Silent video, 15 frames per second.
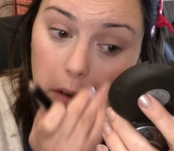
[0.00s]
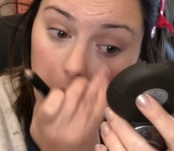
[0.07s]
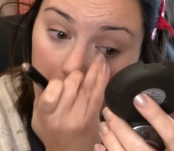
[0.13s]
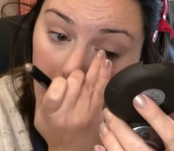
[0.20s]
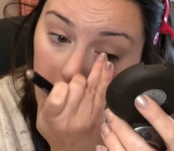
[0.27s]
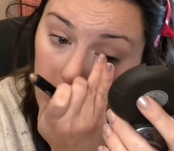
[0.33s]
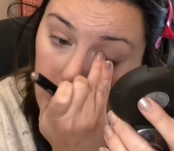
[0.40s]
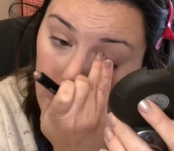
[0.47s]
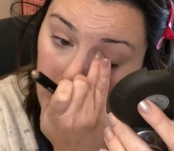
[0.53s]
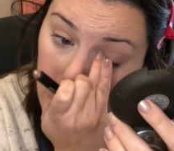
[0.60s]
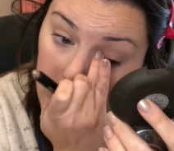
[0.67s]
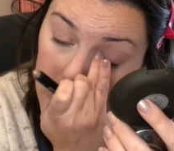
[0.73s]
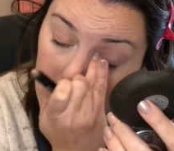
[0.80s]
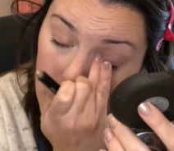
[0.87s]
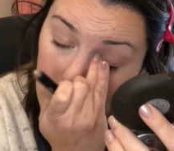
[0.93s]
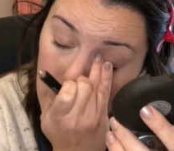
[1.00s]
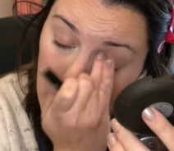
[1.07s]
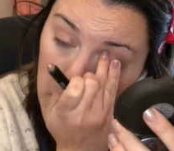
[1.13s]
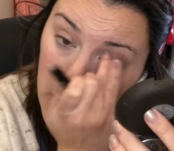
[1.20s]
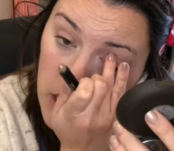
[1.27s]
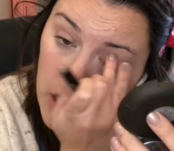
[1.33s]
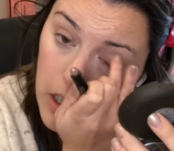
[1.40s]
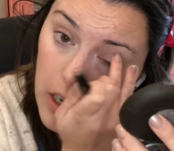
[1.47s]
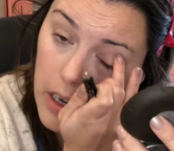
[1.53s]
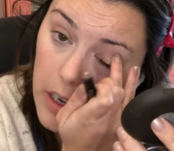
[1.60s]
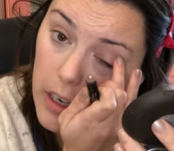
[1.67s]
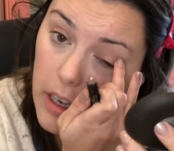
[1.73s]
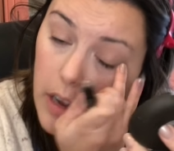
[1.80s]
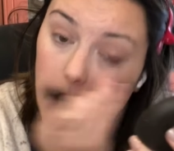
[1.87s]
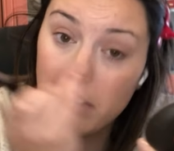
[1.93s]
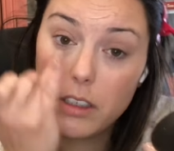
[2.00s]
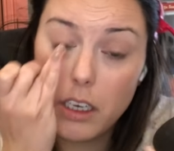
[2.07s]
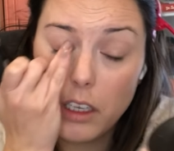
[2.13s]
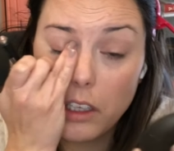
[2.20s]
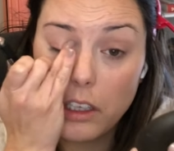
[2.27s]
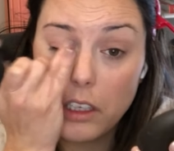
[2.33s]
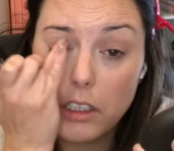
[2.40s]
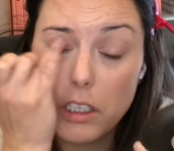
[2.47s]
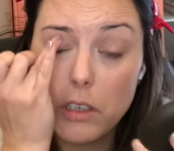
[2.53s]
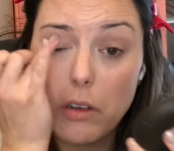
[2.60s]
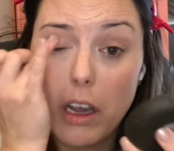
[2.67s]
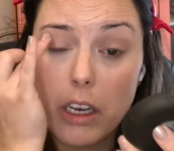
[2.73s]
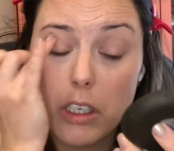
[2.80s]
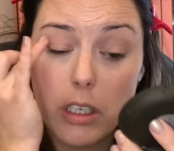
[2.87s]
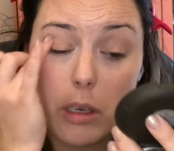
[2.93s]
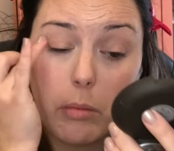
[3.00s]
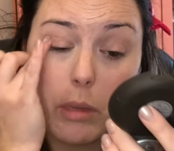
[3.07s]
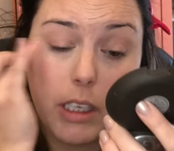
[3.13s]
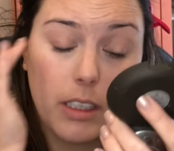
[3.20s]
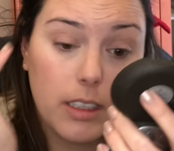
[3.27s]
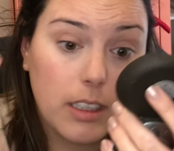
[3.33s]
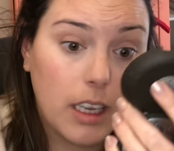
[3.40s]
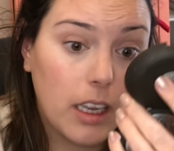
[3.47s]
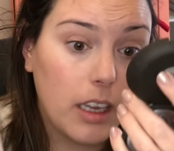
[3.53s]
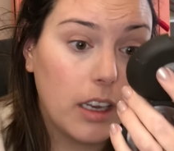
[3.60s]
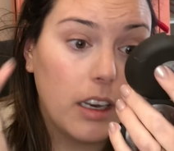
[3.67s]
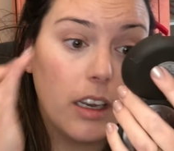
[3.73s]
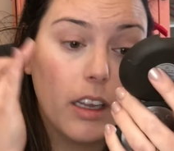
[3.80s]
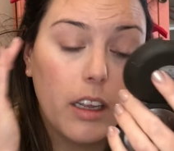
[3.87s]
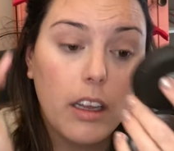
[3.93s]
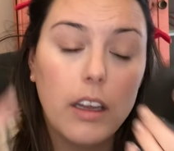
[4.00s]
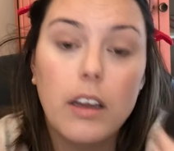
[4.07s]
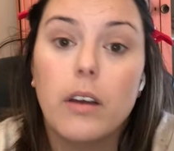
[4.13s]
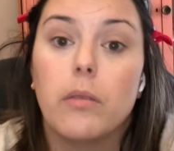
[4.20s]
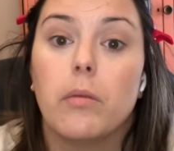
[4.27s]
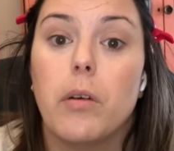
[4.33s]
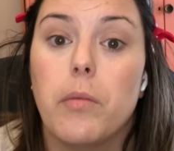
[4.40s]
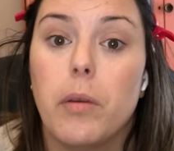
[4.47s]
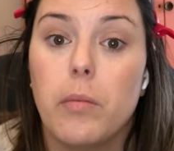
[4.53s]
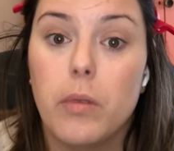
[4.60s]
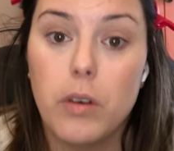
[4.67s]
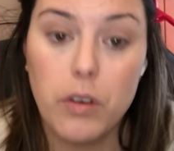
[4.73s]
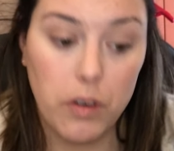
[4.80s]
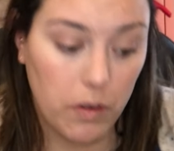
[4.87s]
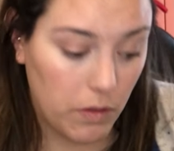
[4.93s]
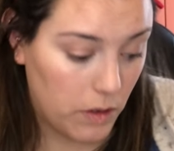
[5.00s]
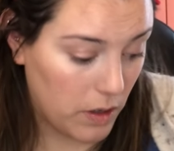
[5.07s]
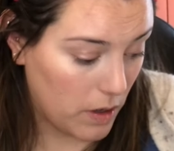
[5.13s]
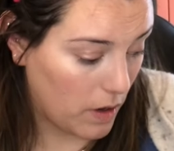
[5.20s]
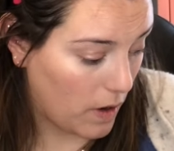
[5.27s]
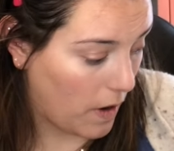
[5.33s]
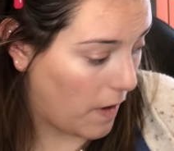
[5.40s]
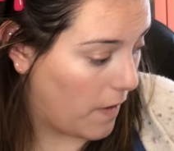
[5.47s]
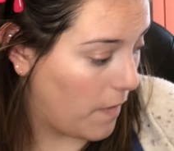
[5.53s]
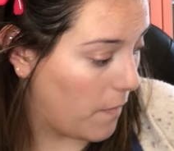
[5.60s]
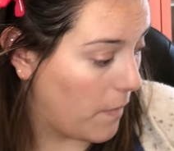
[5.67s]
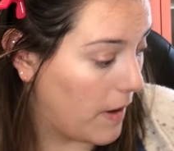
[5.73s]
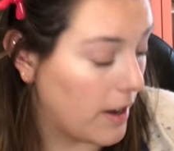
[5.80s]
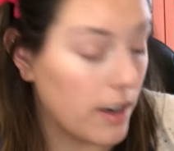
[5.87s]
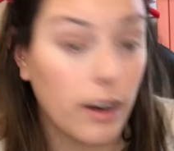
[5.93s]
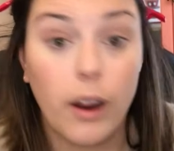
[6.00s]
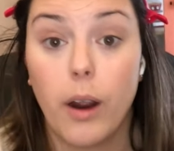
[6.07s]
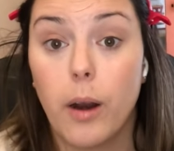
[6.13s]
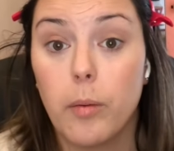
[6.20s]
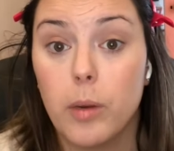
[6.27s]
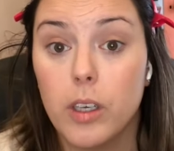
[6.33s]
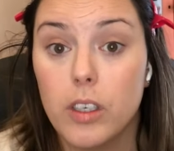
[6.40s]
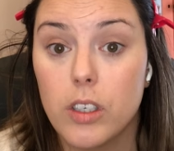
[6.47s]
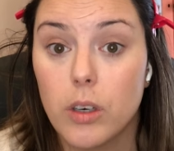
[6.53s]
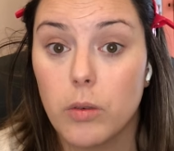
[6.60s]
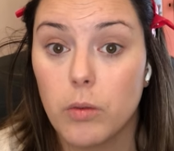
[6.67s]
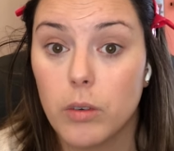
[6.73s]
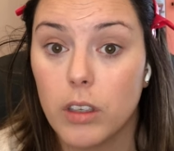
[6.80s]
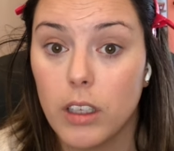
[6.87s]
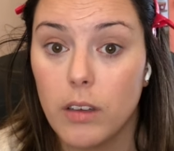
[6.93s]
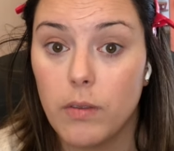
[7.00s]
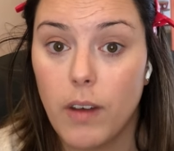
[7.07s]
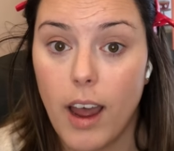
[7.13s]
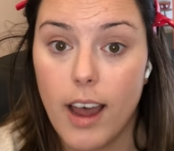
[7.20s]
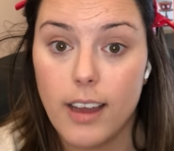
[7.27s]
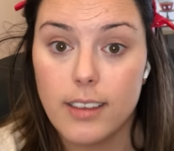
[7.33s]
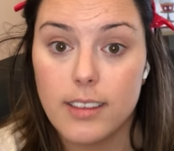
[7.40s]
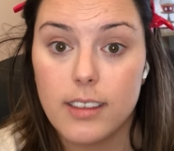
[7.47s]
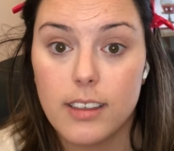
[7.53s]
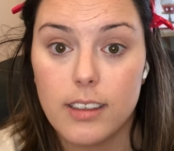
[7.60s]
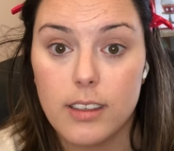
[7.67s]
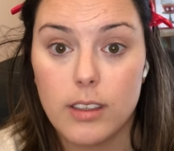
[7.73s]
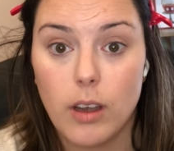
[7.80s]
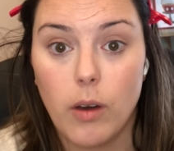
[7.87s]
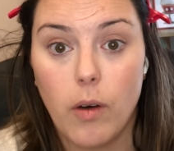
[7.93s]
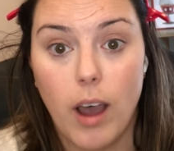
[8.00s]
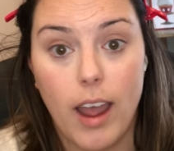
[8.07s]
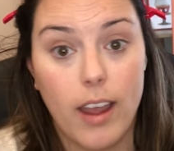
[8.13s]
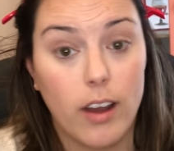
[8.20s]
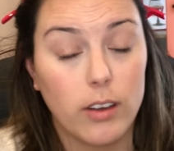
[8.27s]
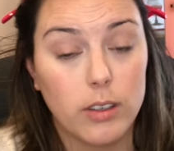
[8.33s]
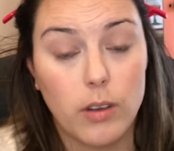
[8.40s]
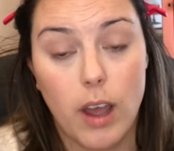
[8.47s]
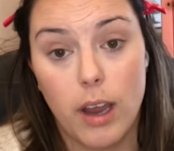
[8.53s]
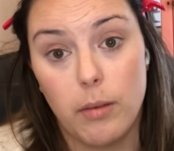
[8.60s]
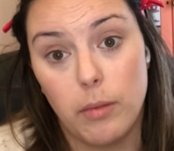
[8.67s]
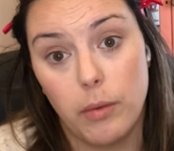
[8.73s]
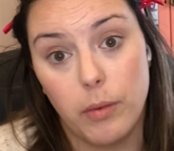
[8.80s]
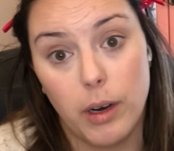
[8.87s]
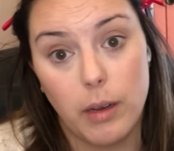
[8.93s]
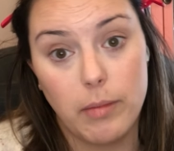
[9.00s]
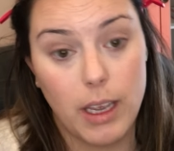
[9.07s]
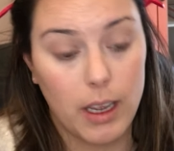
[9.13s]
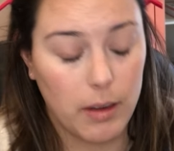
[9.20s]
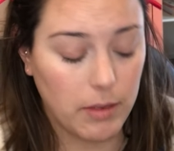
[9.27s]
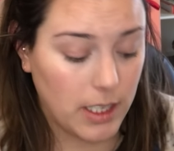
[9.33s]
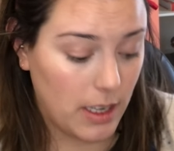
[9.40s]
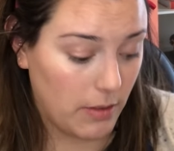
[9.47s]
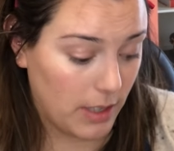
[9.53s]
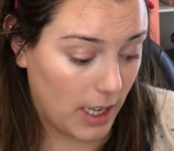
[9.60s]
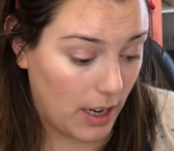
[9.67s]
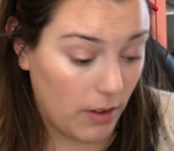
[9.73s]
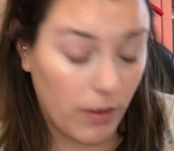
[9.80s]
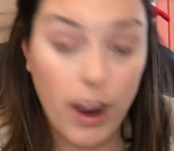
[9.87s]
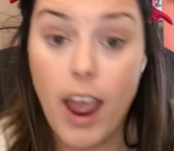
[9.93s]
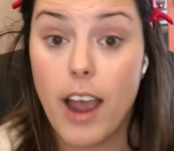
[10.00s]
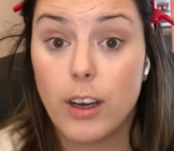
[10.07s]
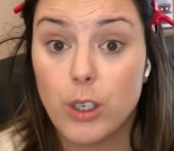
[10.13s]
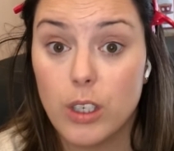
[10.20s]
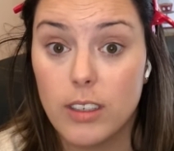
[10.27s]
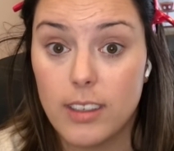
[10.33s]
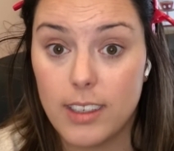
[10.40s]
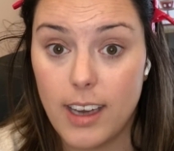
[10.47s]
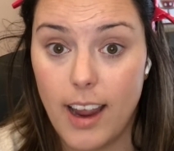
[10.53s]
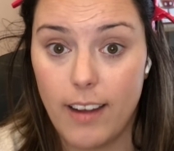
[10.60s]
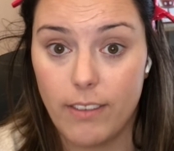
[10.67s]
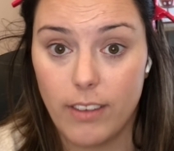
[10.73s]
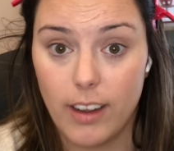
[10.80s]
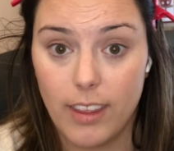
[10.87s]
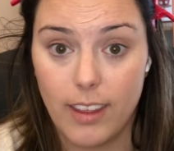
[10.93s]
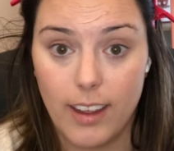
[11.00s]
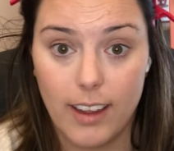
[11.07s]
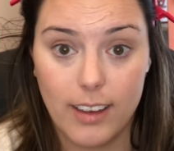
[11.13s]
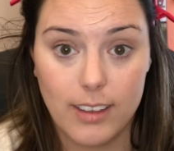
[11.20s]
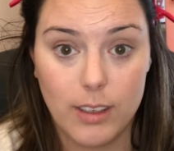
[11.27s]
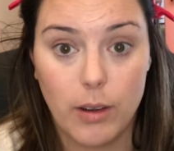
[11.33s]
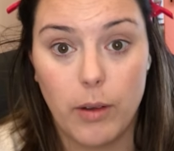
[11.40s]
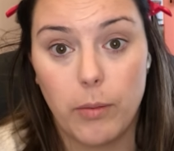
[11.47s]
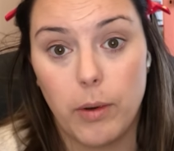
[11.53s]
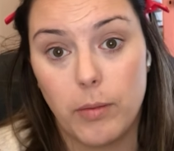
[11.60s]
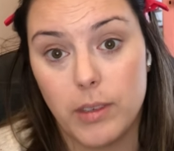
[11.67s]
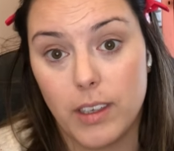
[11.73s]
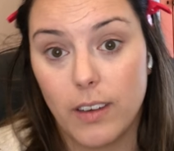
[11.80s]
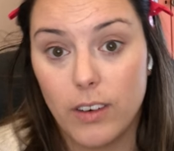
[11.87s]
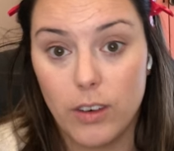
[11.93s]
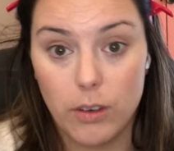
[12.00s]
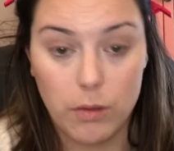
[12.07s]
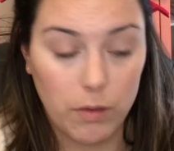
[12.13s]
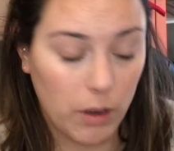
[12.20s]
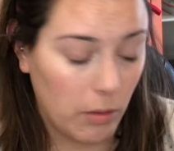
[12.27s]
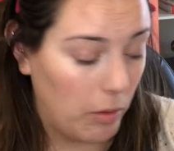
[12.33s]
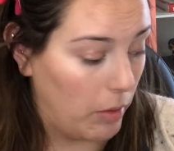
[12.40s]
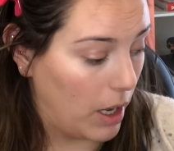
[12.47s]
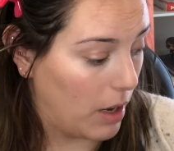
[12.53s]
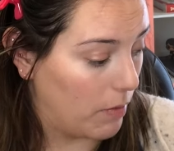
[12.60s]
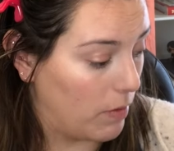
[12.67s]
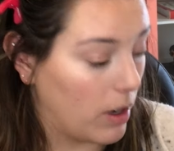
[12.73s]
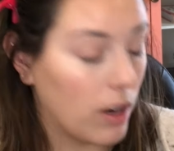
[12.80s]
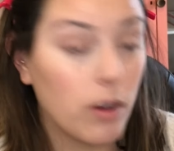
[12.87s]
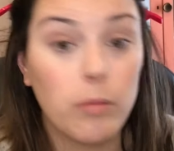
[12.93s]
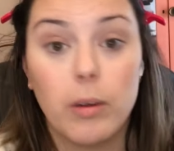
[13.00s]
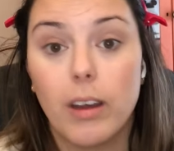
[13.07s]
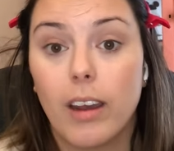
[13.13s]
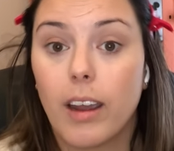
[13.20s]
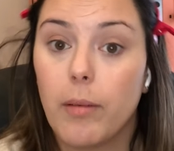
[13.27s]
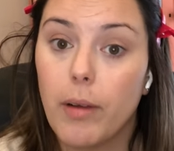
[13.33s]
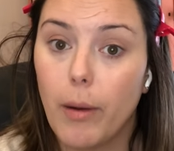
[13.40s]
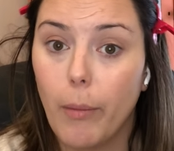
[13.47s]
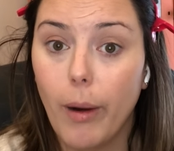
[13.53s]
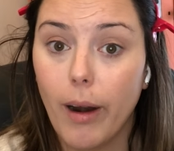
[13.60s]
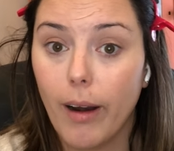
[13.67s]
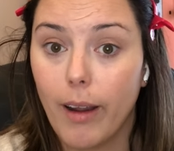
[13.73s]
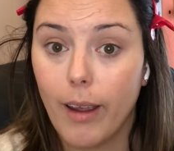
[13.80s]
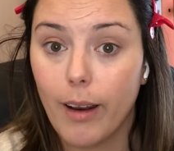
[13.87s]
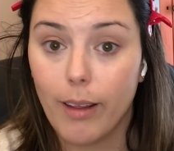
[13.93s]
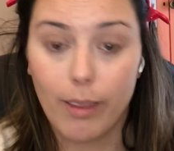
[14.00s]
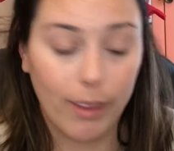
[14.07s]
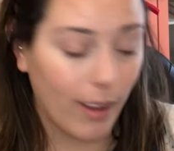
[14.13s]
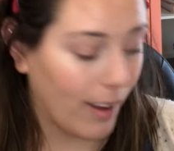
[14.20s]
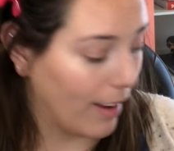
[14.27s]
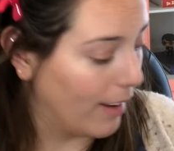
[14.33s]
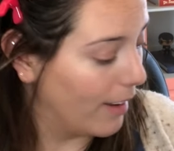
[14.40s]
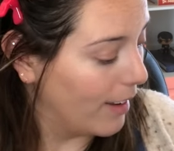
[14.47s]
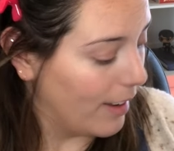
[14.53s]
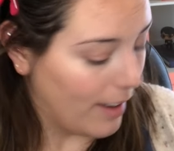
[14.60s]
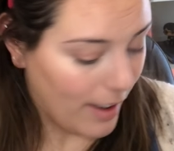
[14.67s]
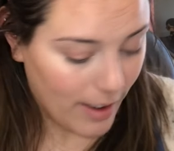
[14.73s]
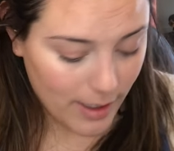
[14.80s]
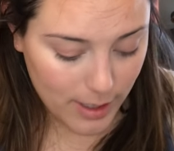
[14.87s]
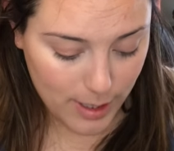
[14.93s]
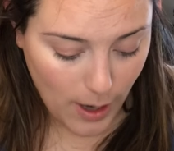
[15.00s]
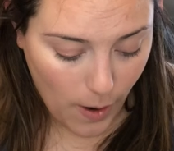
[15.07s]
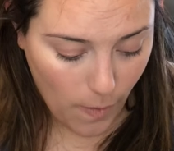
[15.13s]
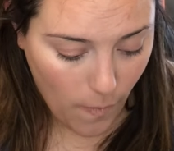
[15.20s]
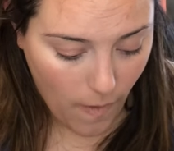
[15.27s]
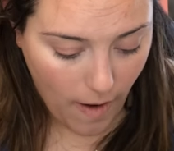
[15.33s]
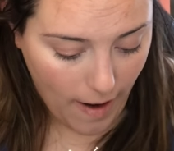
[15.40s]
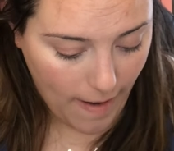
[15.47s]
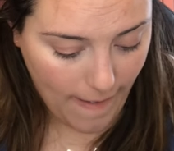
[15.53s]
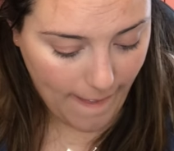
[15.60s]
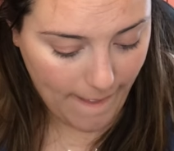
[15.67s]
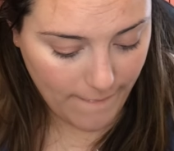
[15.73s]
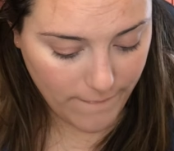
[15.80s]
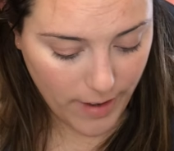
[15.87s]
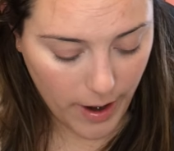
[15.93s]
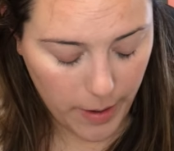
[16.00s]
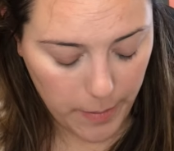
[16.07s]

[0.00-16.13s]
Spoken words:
I've been watching a lot, and that was another thing too, actually. My skin, when we moved, kind of went to garbage really fast. So I also hadn't been wearing makeup because I was getting reactions to everything. So what was I gonna do? Film a makeup video and be like, I'm not wearing anything. So I've